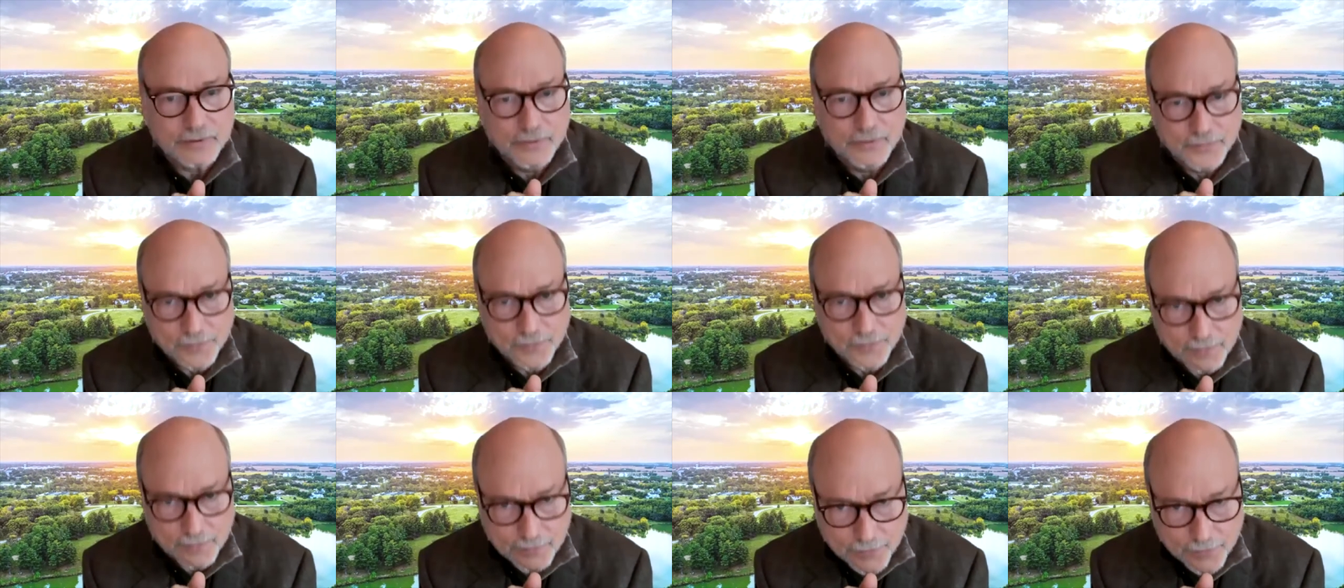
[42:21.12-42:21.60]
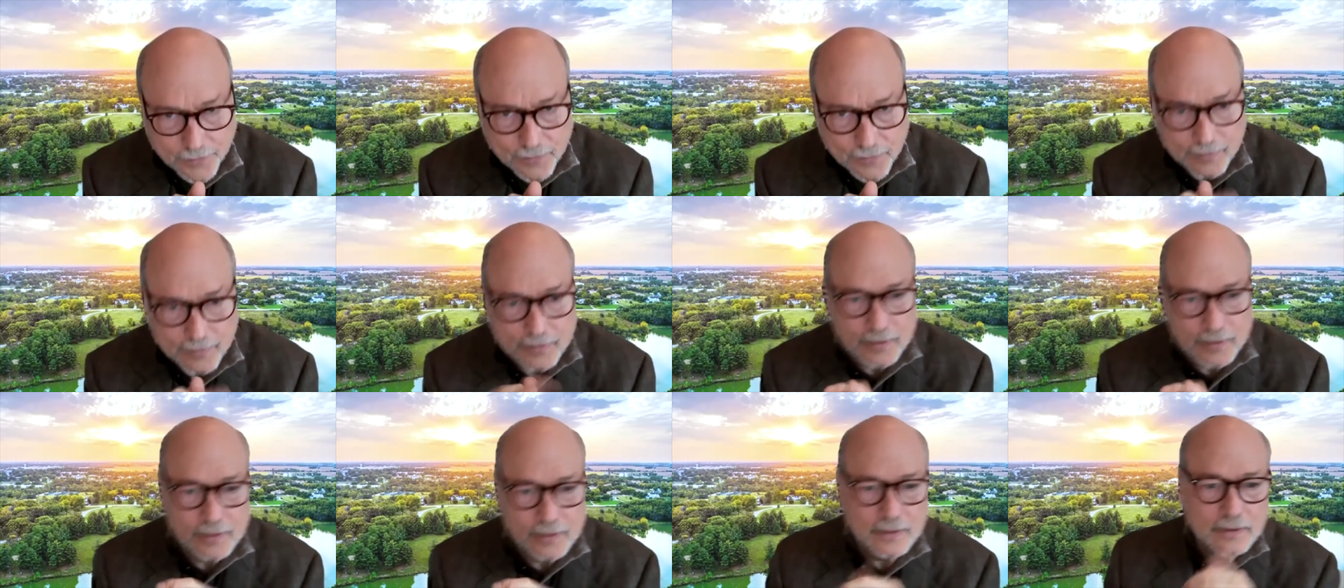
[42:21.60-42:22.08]
a
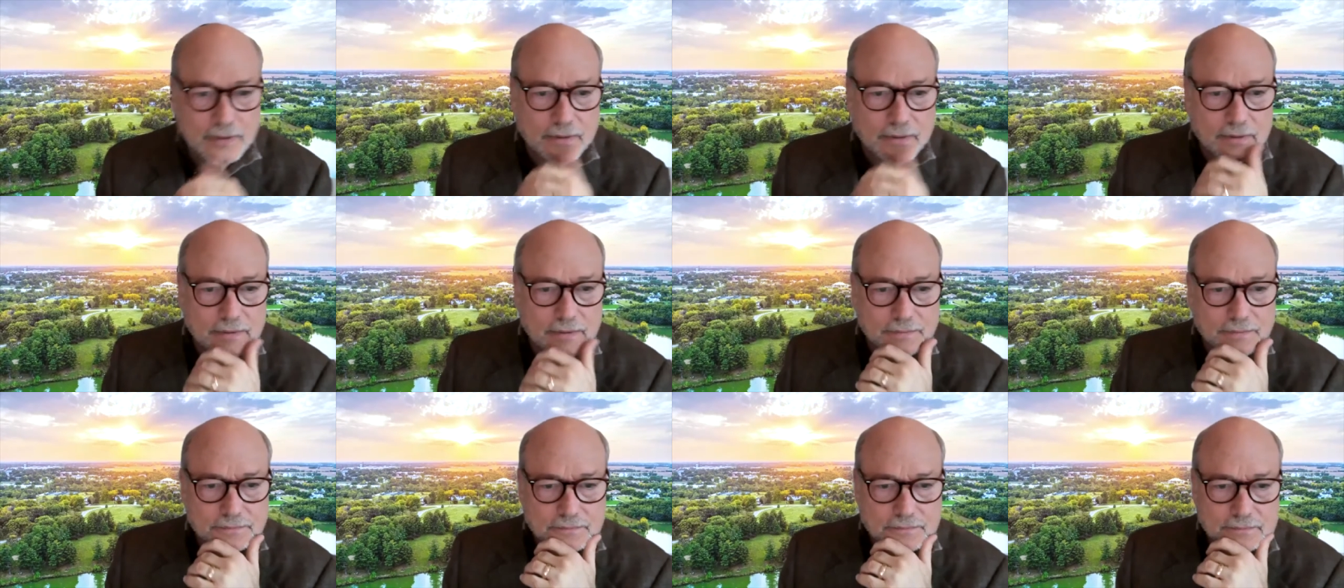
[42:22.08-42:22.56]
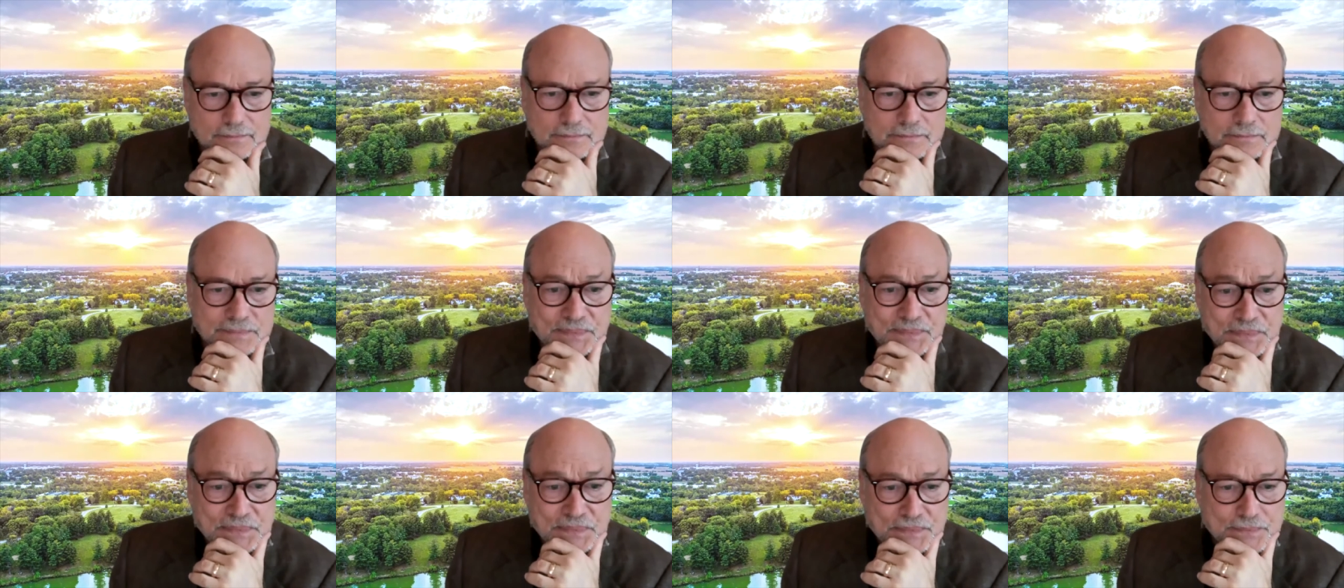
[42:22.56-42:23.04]
human physiology
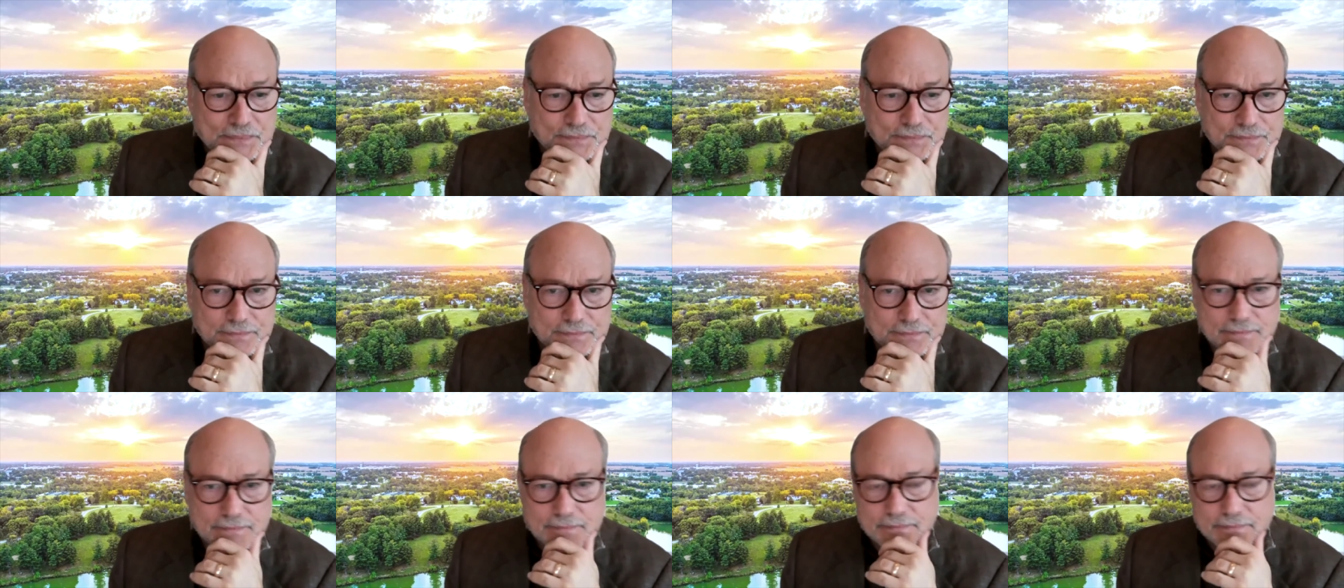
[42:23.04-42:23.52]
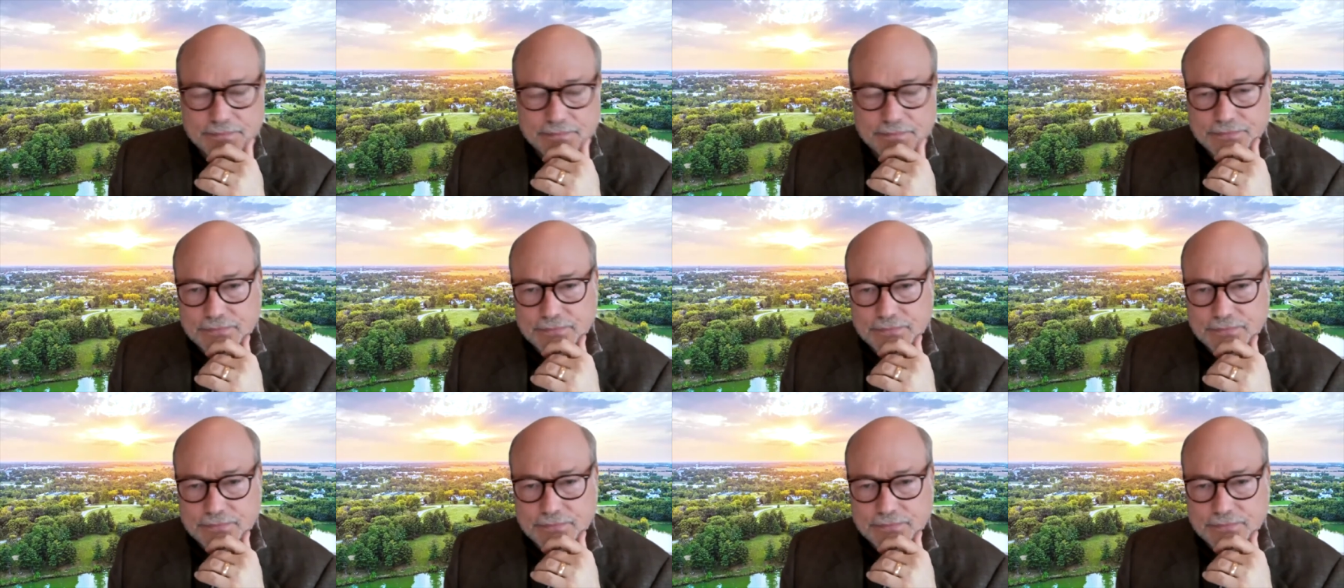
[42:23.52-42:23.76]
withstand